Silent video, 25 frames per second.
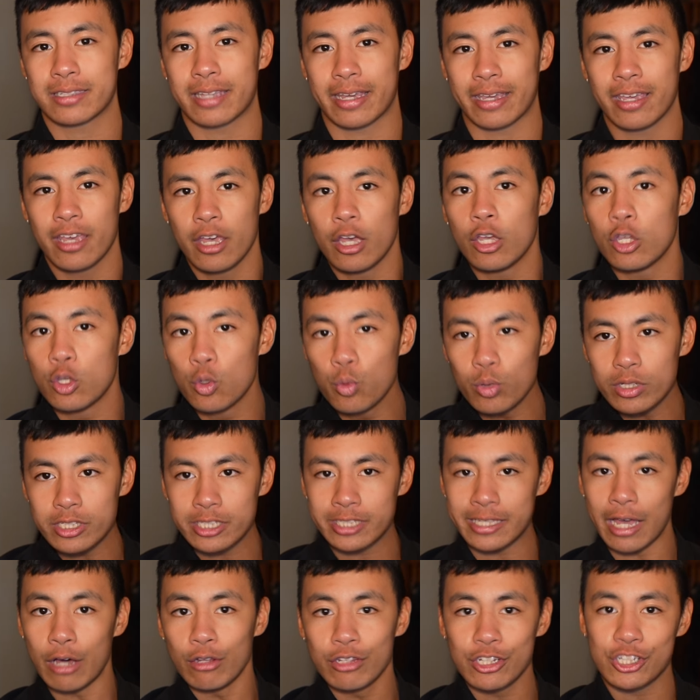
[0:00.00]
Like, you would
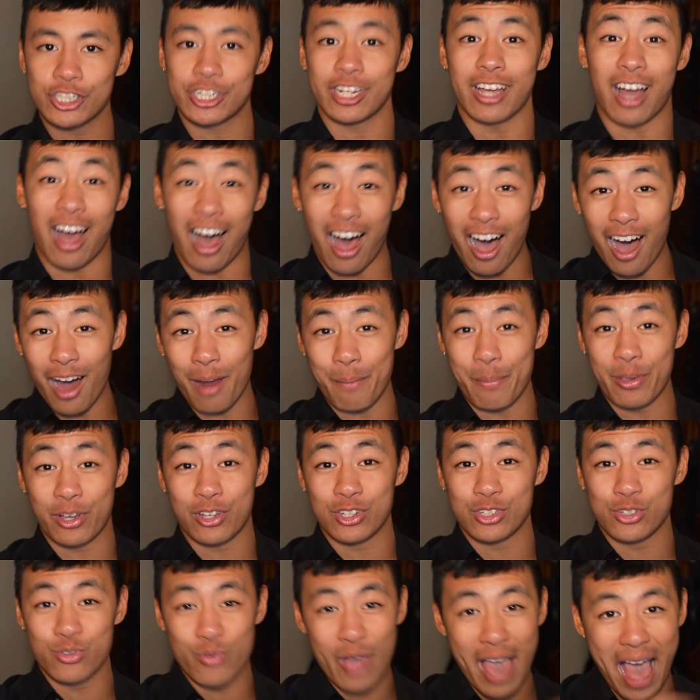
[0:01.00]
sell this shit hard
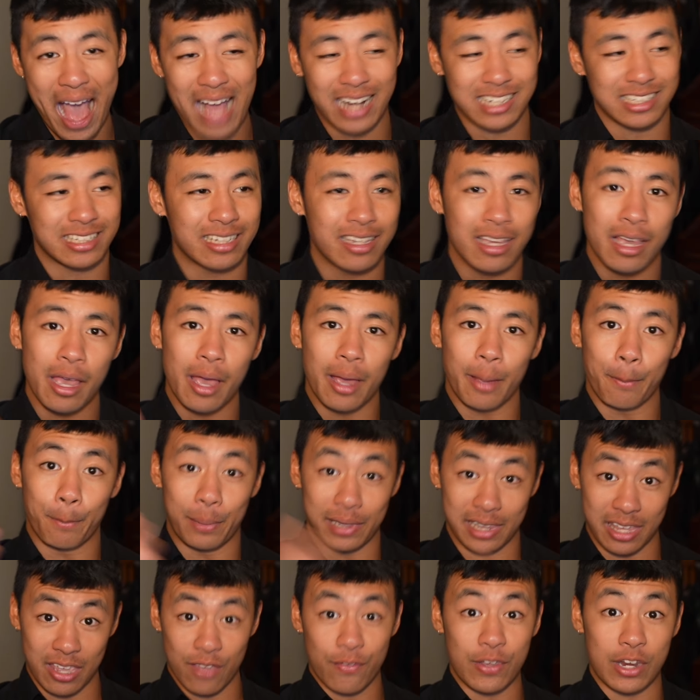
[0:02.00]
because you actually
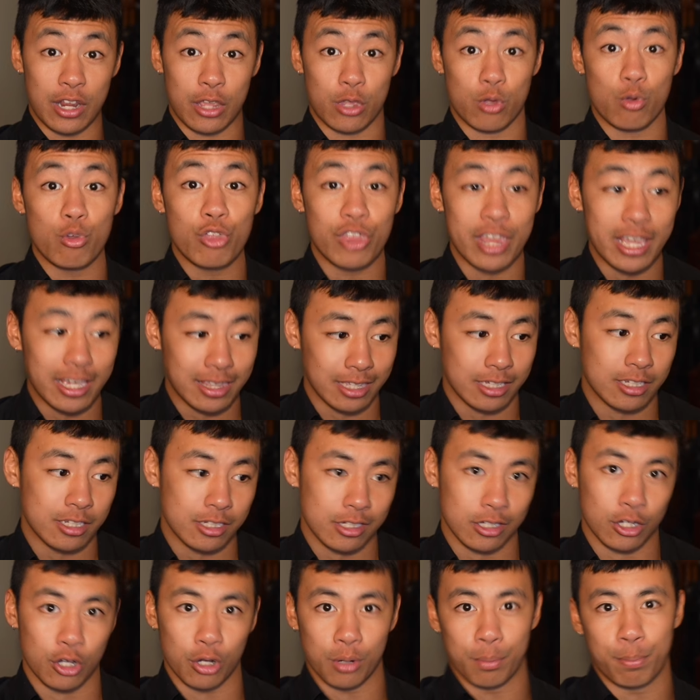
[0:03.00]
believe in it. You think this is
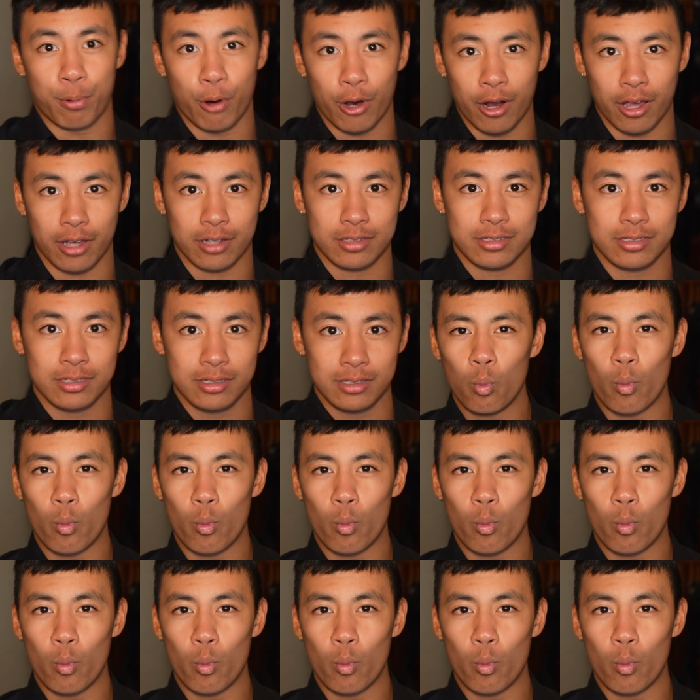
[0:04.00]
a good product.